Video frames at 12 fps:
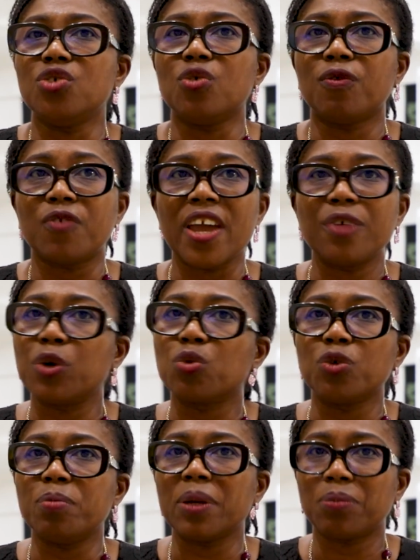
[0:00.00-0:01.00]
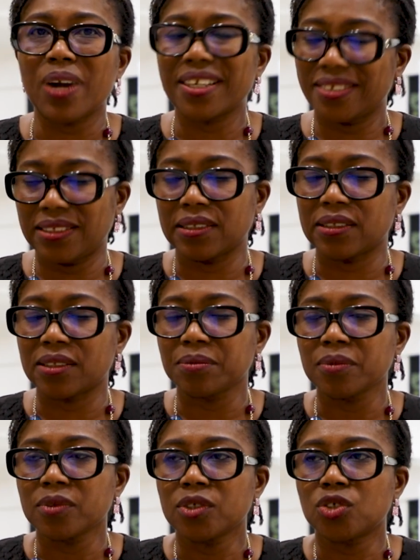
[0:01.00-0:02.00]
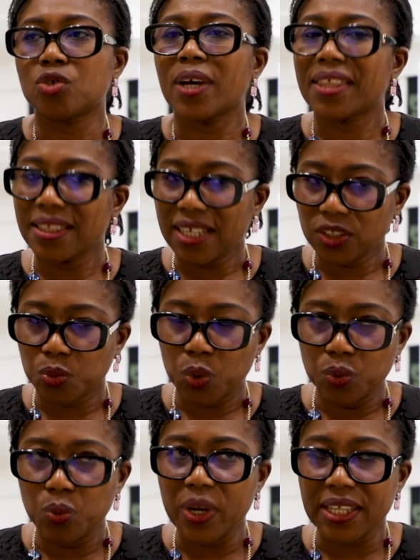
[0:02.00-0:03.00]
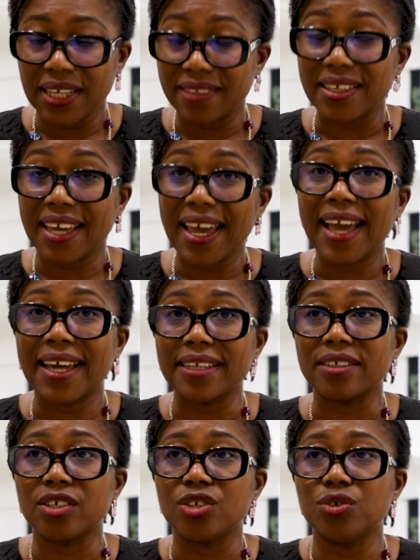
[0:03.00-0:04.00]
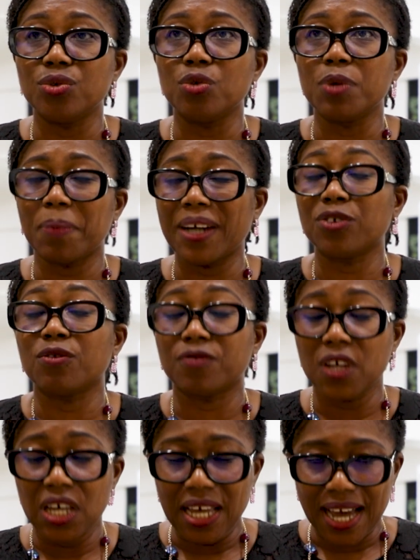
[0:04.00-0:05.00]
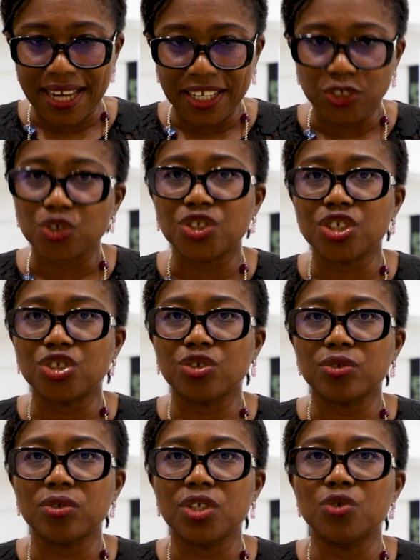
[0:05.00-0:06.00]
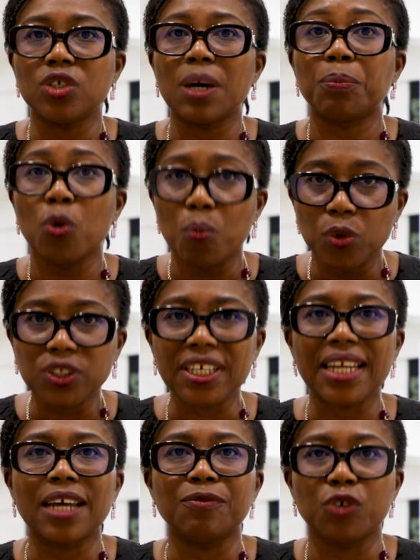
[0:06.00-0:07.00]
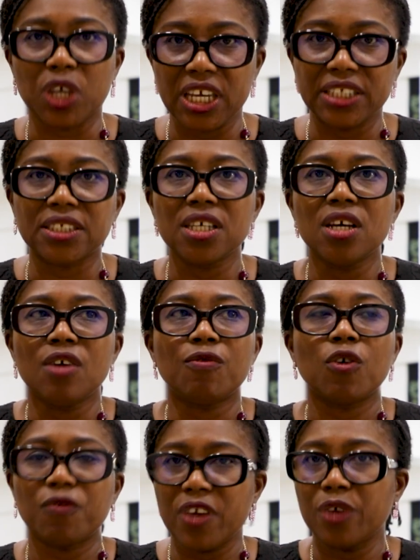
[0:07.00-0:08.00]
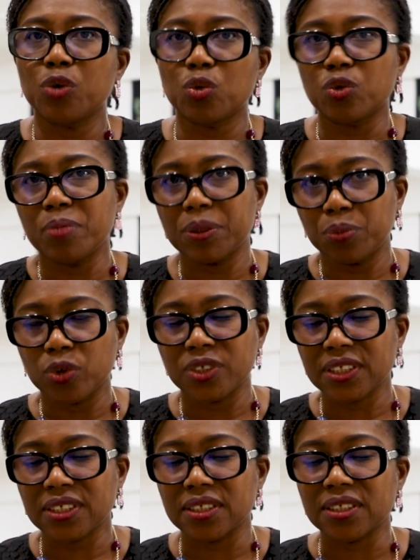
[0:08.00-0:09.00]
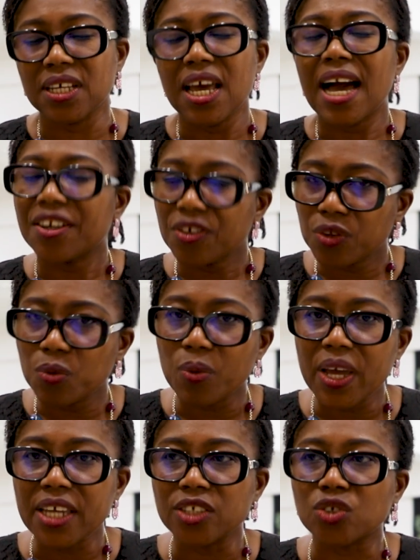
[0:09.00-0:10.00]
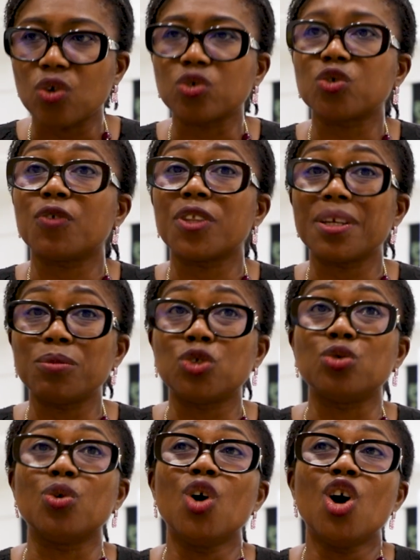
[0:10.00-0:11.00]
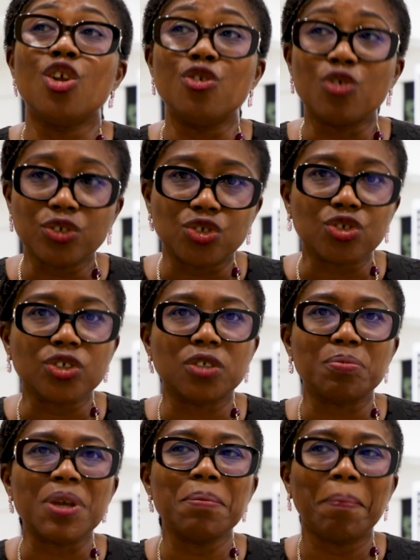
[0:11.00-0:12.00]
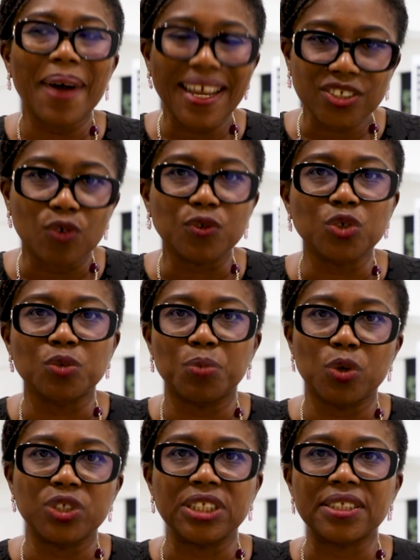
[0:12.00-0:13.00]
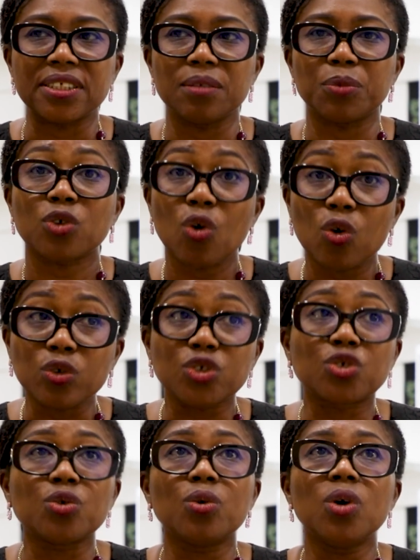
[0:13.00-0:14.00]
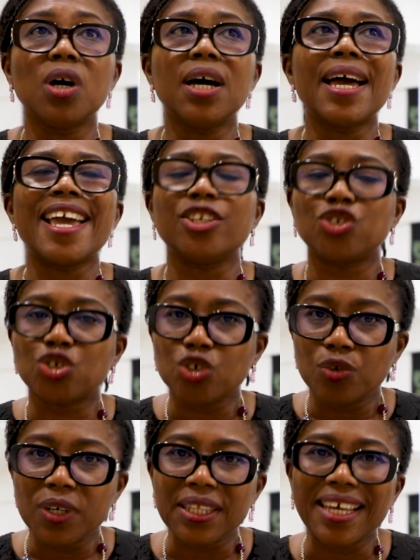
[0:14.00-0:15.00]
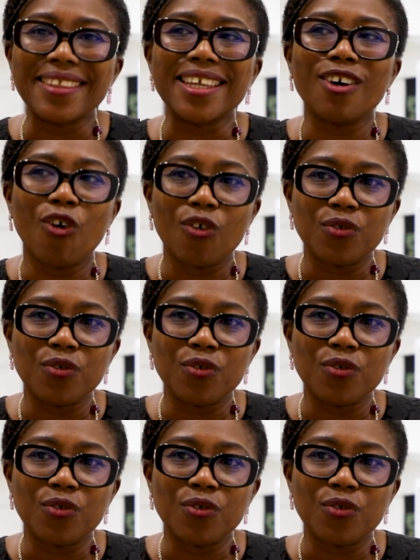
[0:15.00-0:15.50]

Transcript: fair recruitment practices. So I think that's one way that they can, be part of an association, that promotes and advocates for fair recruitment processes. Another way is also for them to not just being part of those bodies, but also ensuring that they